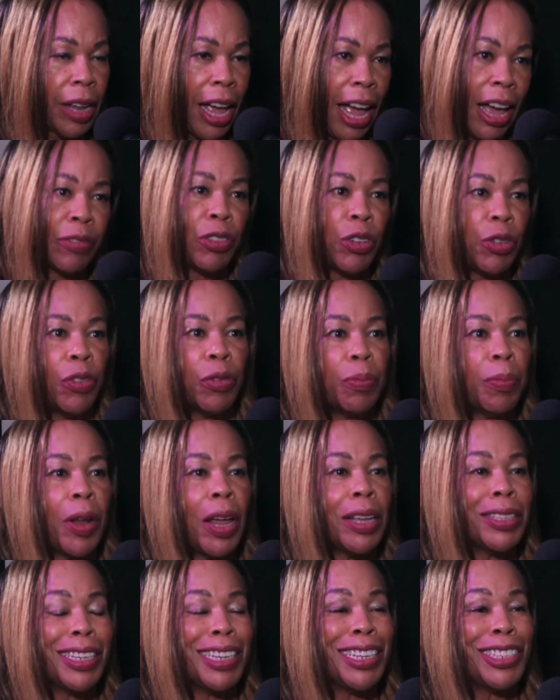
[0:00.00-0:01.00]
after you've
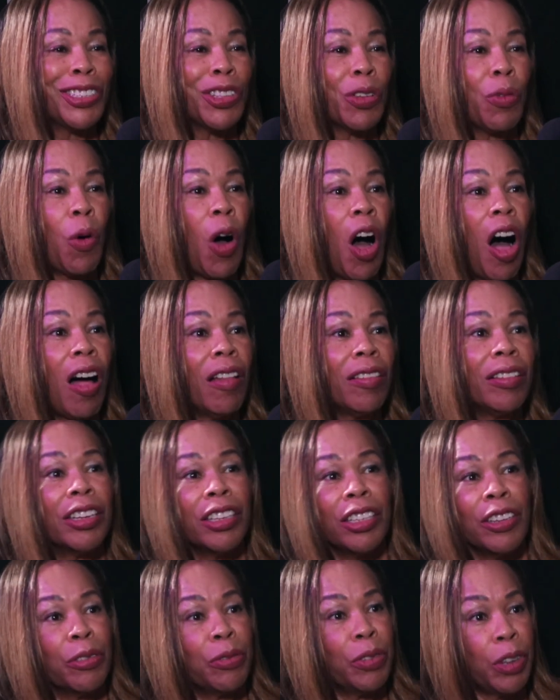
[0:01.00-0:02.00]
plugged it into the wall,
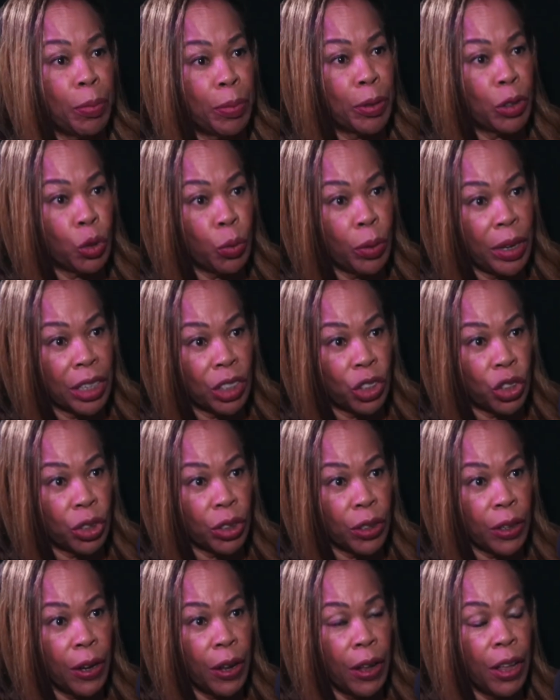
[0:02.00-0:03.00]
you flip a
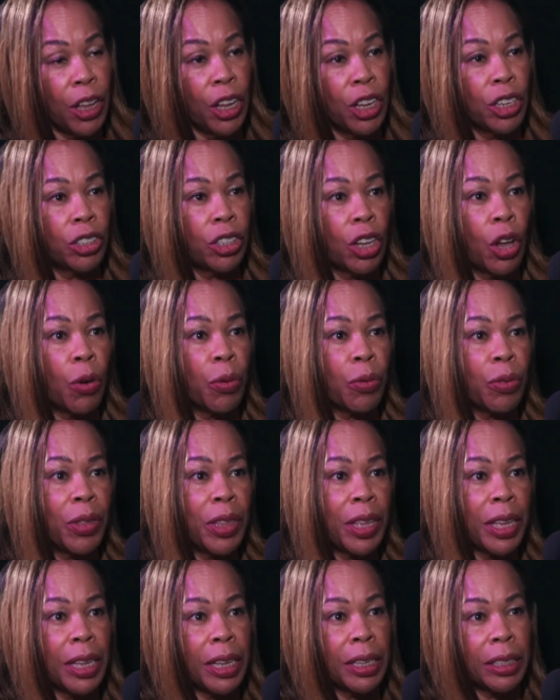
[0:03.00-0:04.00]
switch. So
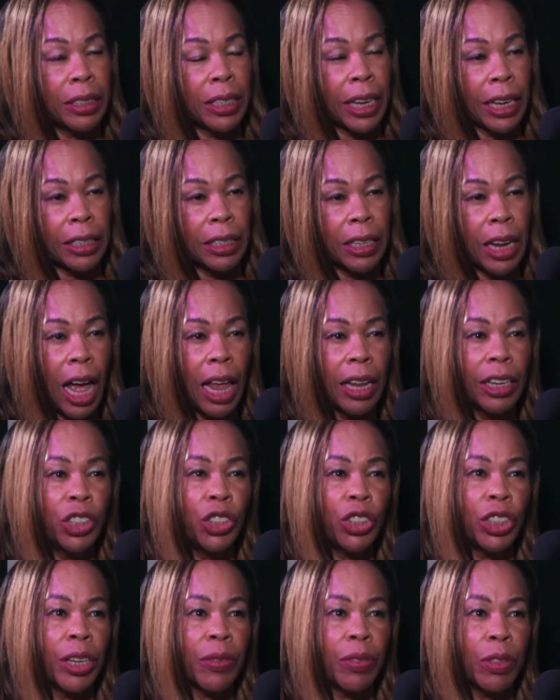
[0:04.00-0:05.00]
the
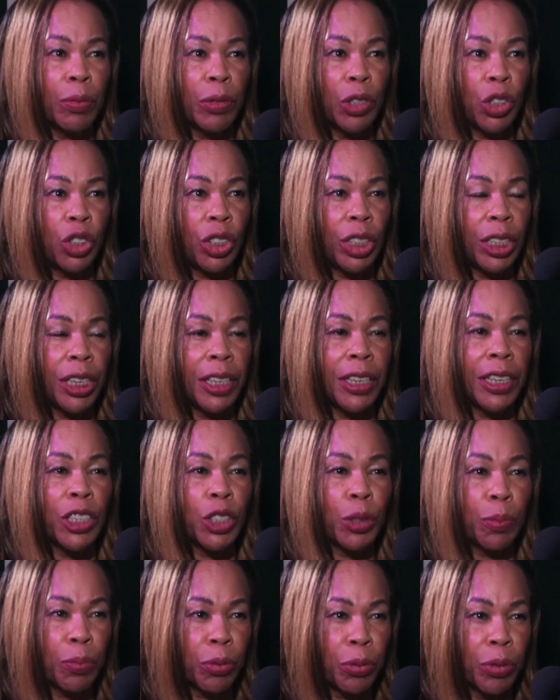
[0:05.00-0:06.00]
technology of the machine
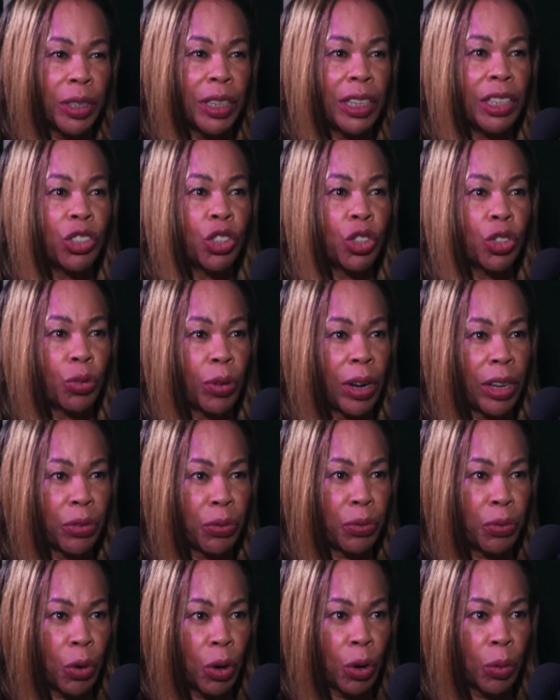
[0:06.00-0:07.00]
is pretty
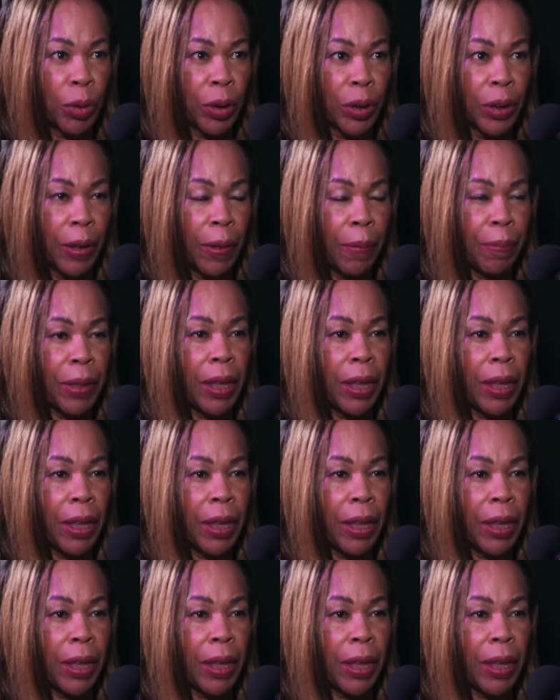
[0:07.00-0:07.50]
straightforward.